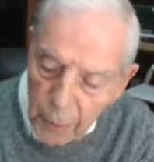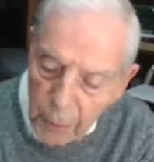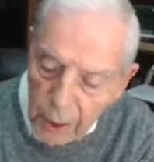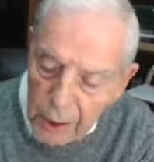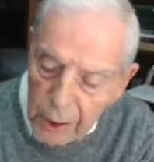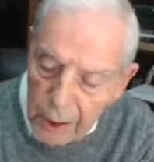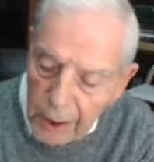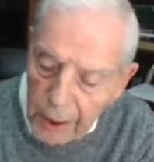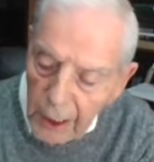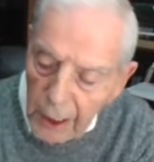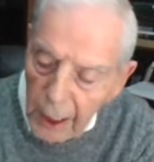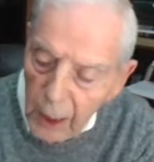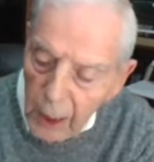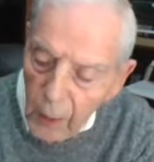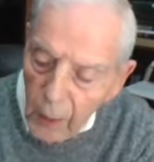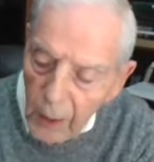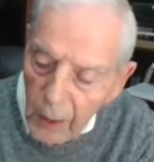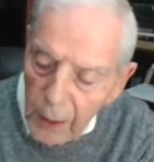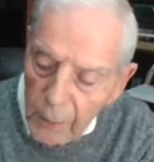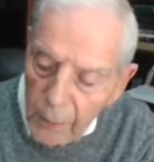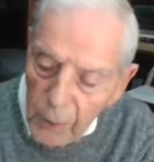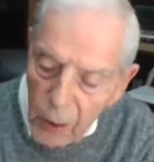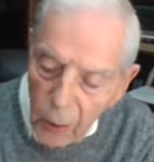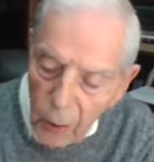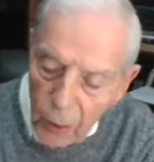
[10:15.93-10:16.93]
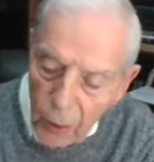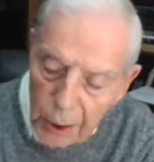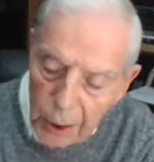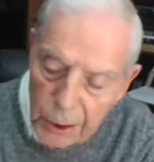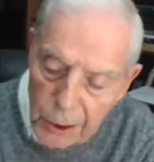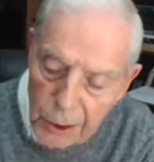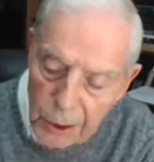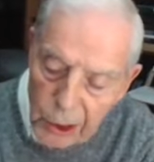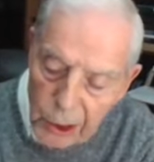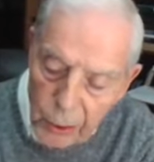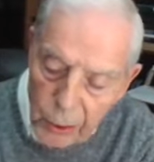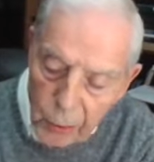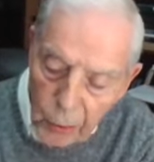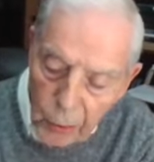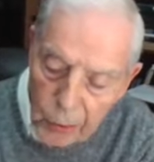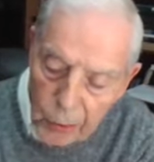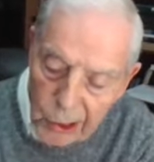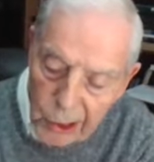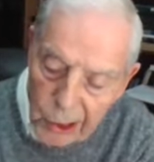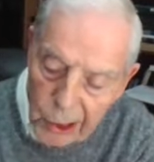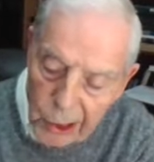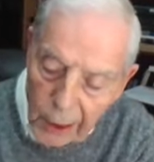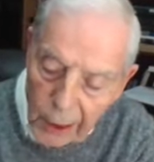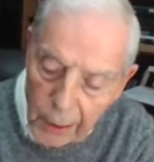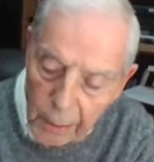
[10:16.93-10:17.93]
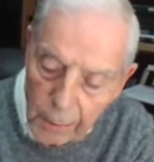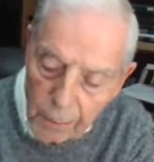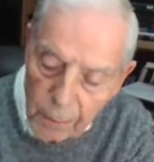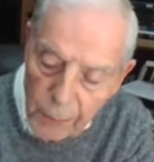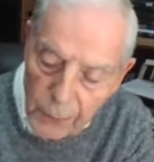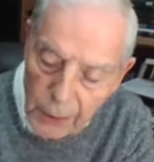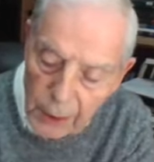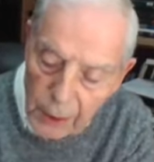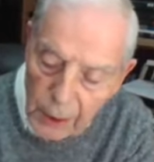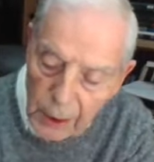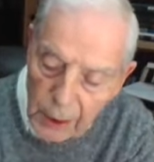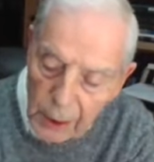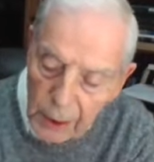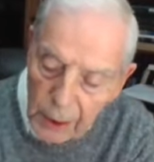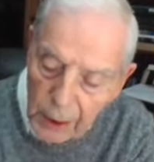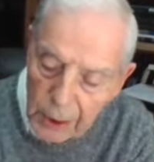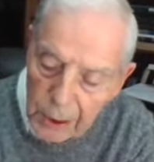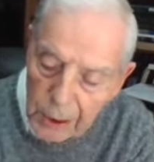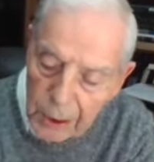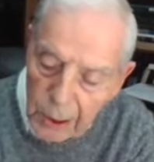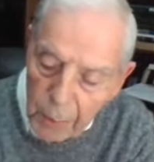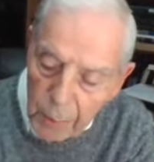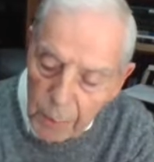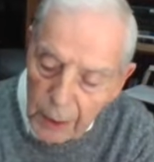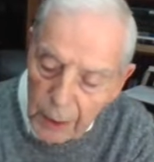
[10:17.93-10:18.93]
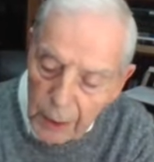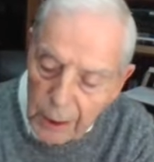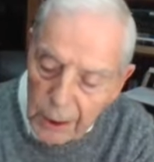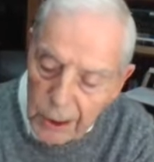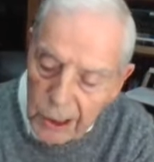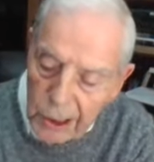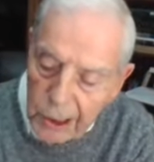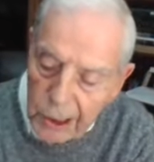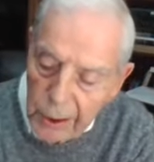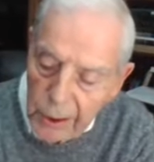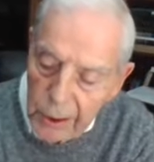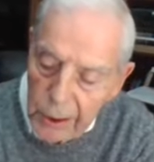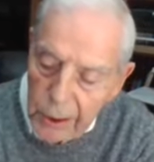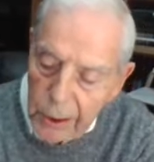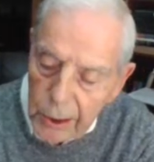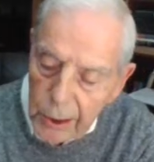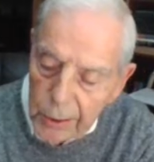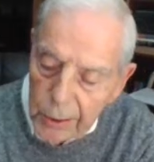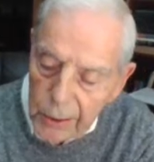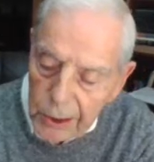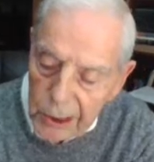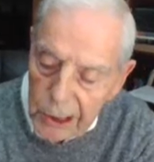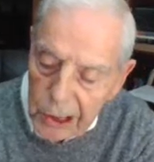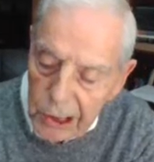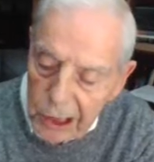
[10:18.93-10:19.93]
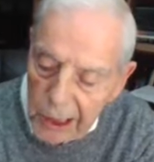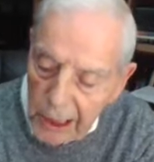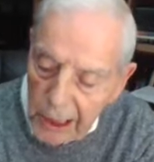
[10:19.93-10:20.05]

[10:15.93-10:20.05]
But now I'm going to Jerusalem to minister to the